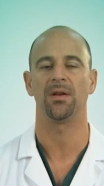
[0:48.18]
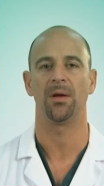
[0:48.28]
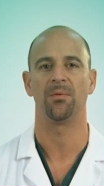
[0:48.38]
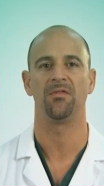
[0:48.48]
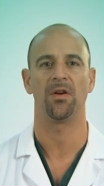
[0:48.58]

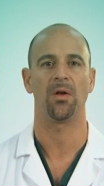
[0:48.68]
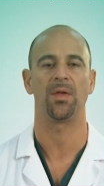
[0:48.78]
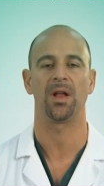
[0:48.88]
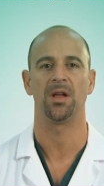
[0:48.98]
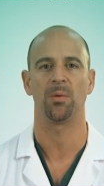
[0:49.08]
and we felt
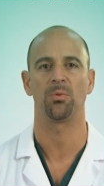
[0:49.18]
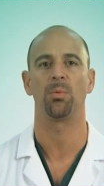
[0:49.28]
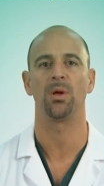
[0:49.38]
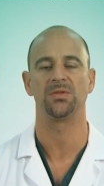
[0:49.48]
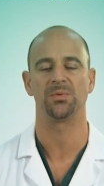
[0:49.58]
that a hip
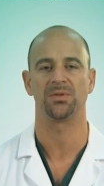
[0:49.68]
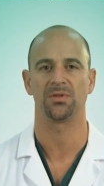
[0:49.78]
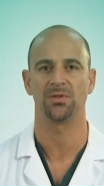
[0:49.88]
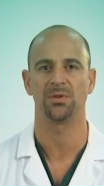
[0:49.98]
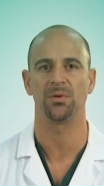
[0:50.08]
replacement
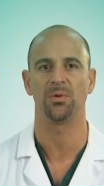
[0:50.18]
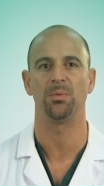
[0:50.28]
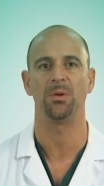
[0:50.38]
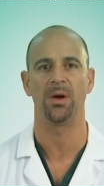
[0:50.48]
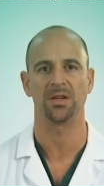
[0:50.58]
surgery would
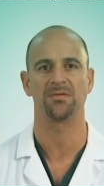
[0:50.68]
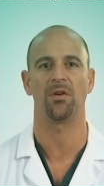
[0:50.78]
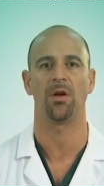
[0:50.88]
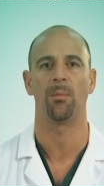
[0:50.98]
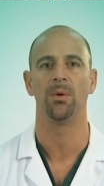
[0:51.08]
be best for
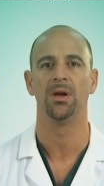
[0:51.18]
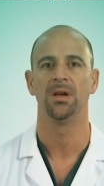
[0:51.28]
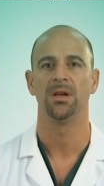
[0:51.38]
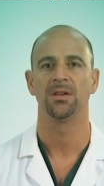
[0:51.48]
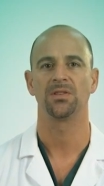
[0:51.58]
him
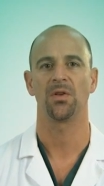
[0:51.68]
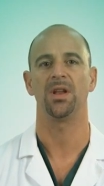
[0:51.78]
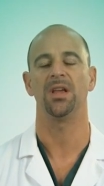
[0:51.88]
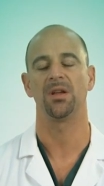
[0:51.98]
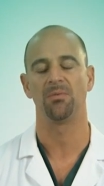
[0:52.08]
so that
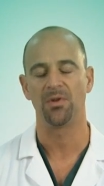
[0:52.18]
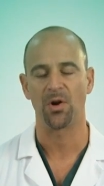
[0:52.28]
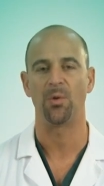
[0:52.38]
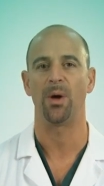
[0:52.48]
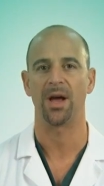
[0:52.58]
he could
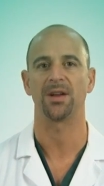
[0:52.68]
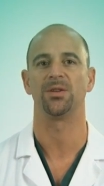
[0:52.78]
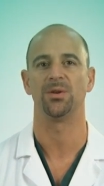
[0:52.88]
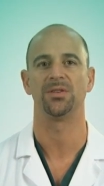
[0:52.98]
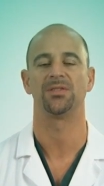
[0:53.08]
return back to
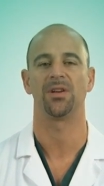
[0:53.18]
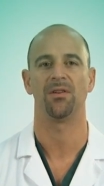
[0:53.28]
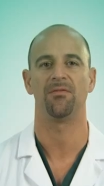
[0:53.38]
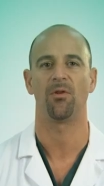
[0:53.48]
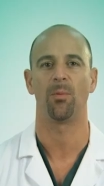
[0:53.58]
his uh,
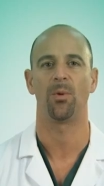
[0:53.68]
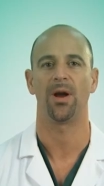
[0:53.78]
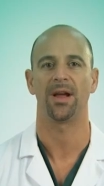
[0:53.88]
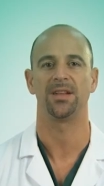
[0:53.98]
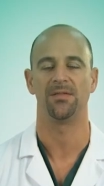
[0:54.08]
former
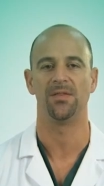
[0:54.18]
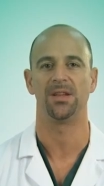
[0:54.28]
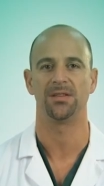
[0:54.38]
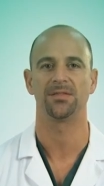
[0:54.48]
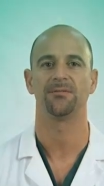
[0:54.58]

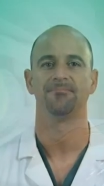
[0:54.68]
activities.